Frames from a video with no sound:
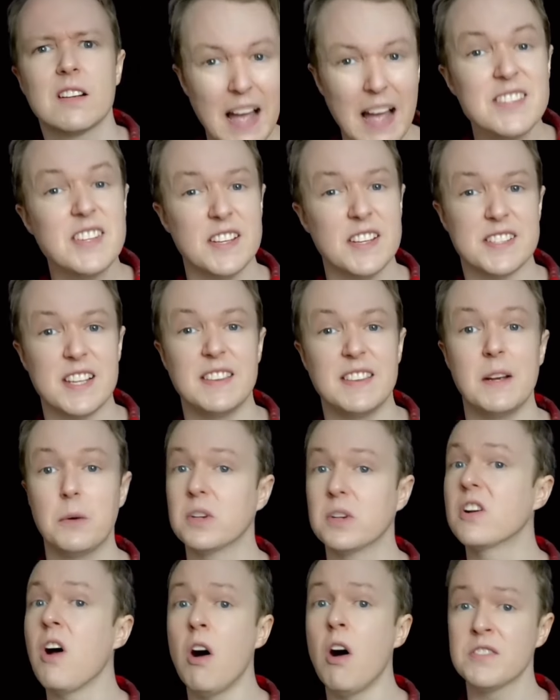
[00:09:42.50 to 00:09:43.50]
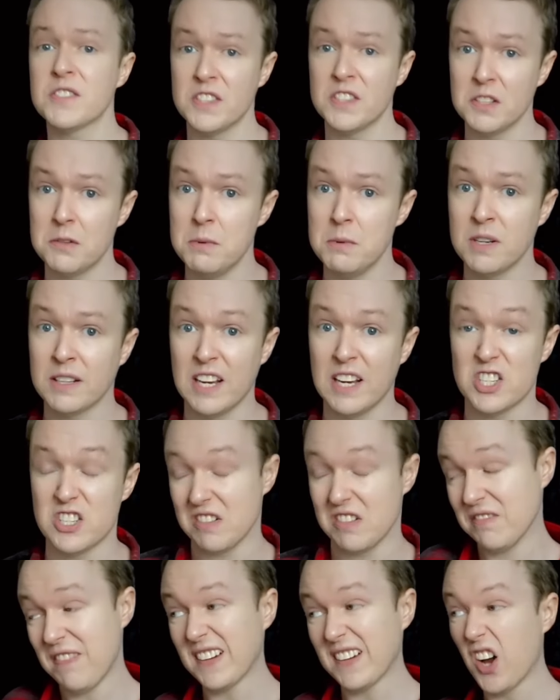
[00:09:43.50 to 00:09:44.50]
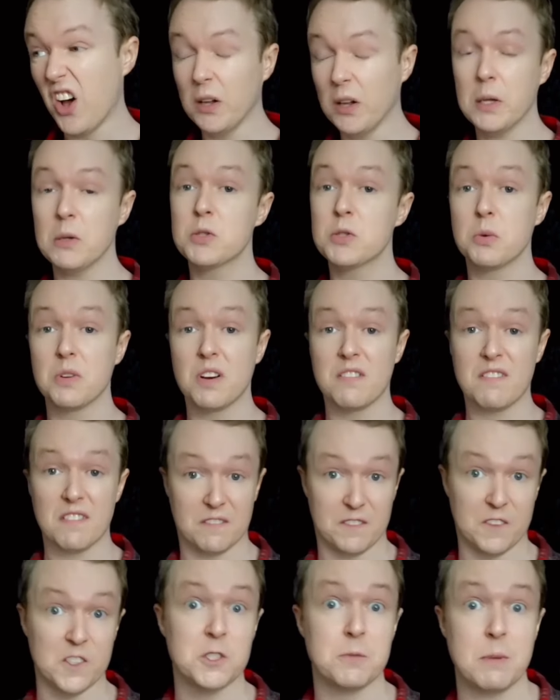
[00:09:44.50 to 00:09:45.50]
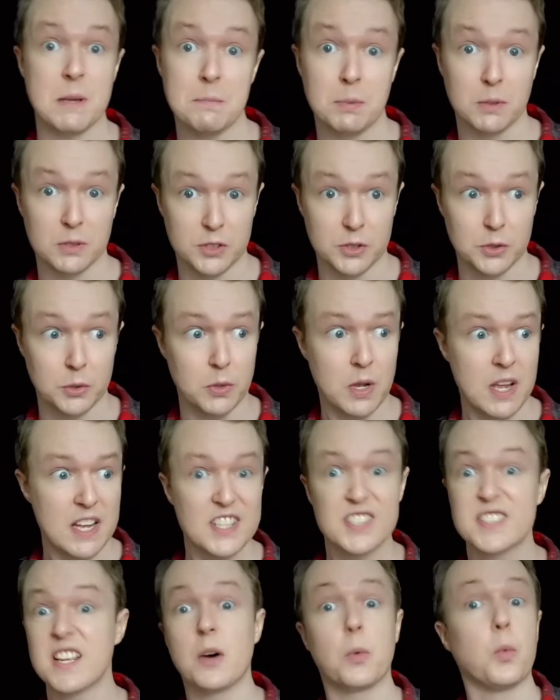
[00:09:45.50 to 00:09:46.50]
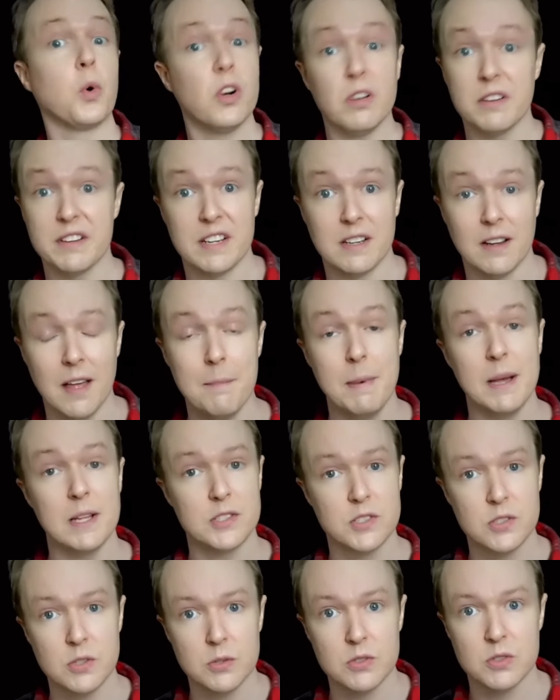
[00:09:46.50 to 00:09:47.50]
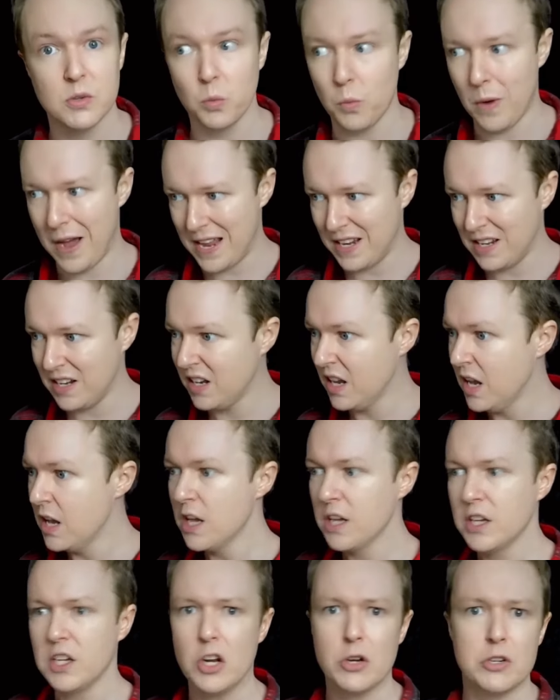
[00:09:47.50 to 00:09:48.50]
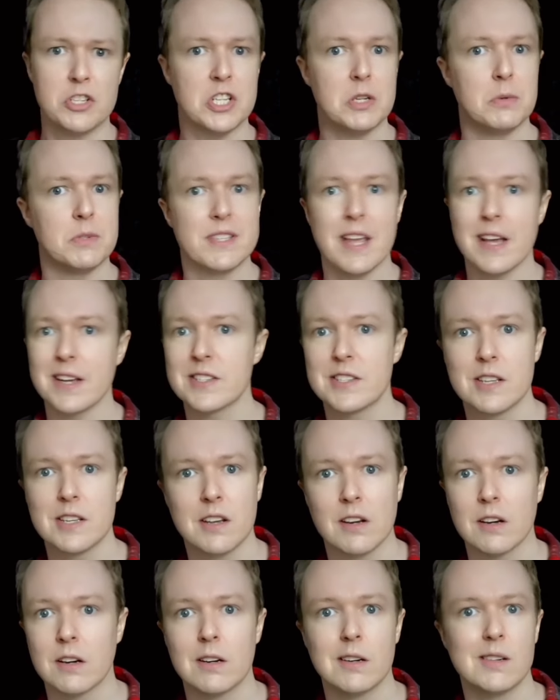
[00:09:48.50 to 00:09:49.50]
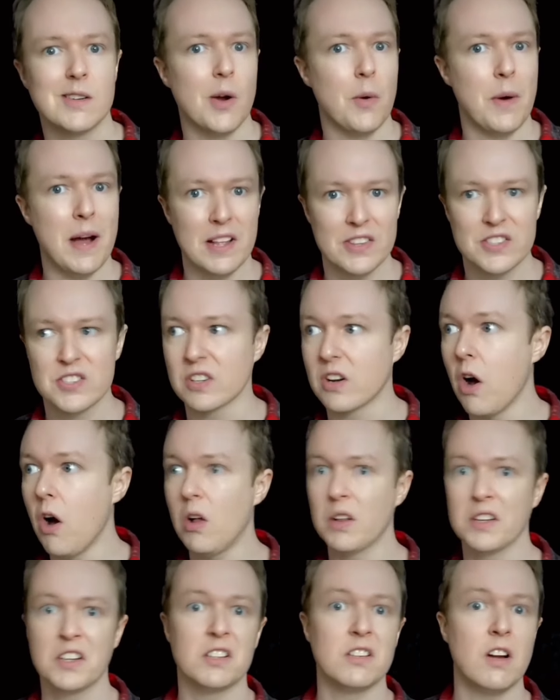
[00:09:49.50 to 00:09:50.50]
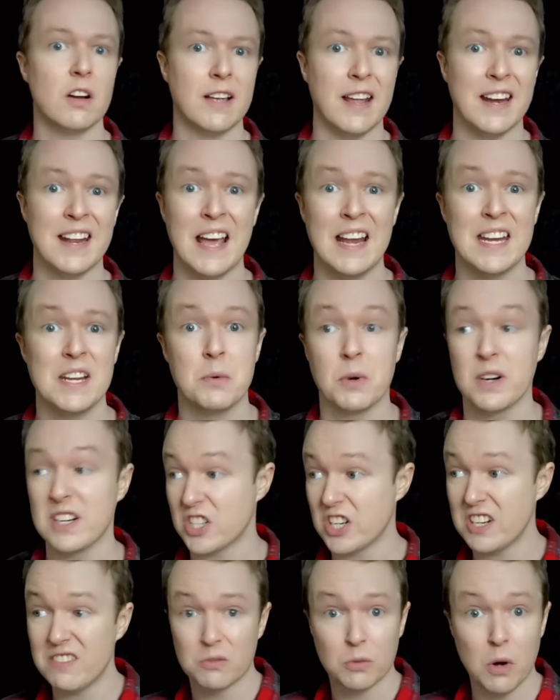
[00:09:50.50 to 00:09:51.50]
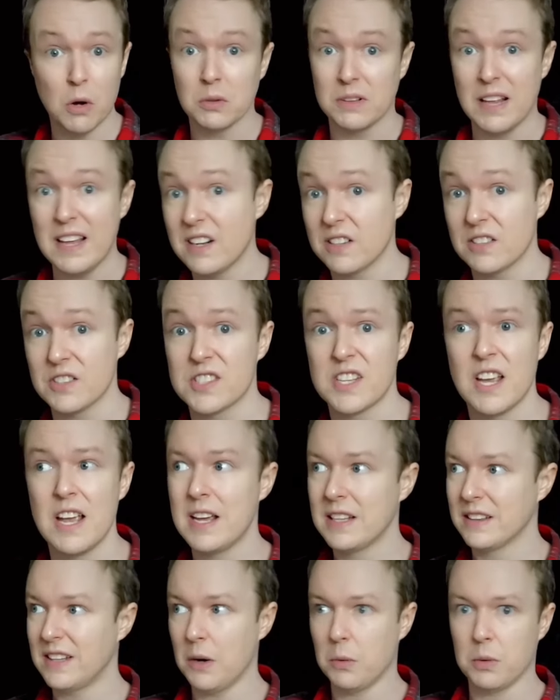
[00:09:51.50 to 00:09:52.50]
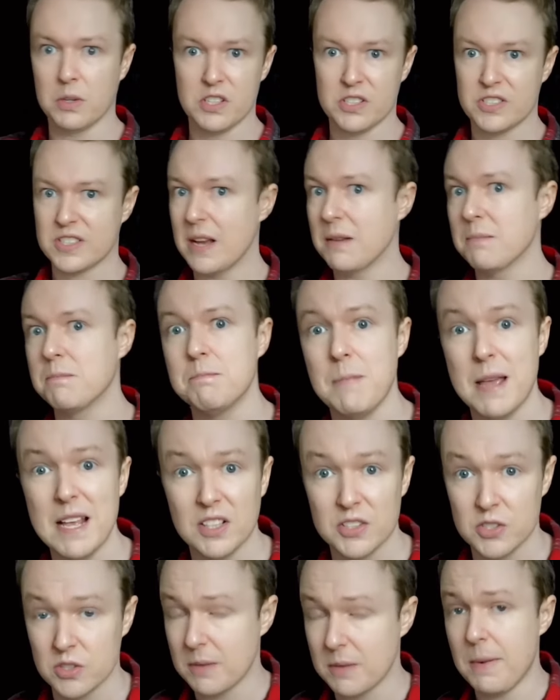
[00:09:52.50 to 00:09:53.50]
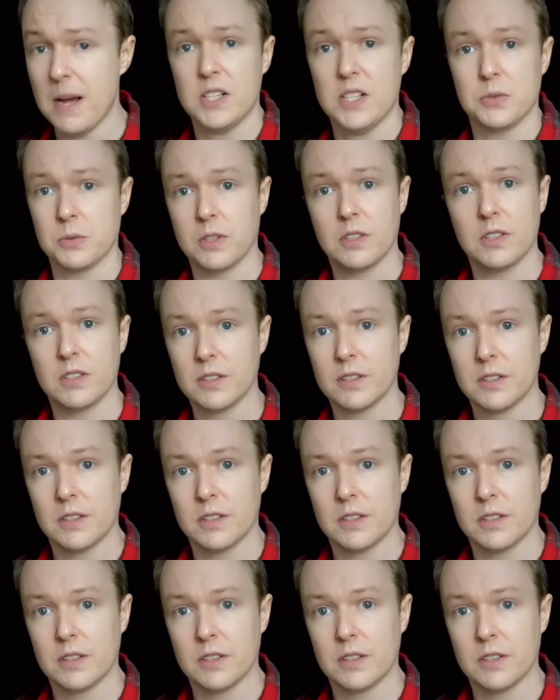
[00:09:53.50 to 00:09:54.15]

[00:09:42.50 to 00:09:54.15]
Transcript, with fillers: As I said, they were in constant communication. In fact, Holly was one of the first people to start worrying about Susan when, you know, she was texting her, no answer, calling her, not getting anywhere. She even wrote letters that were just sent mailed straight back to her.